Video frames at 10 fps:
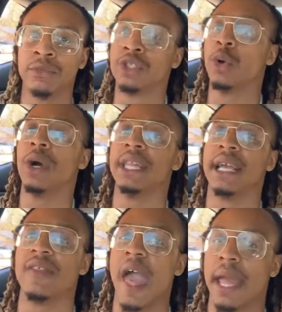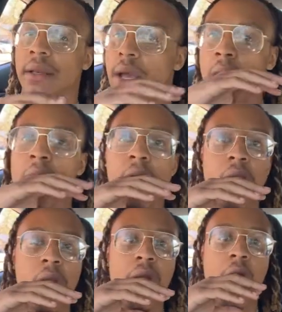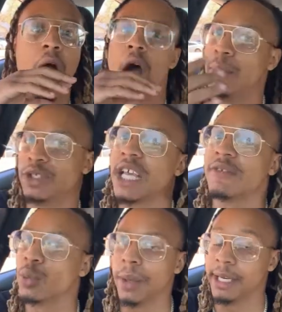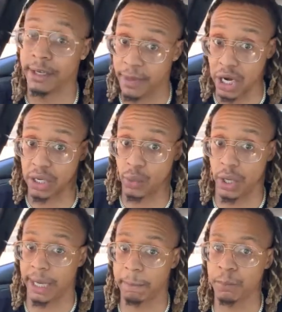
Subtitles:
to a nigga that almost every woman in America wanted.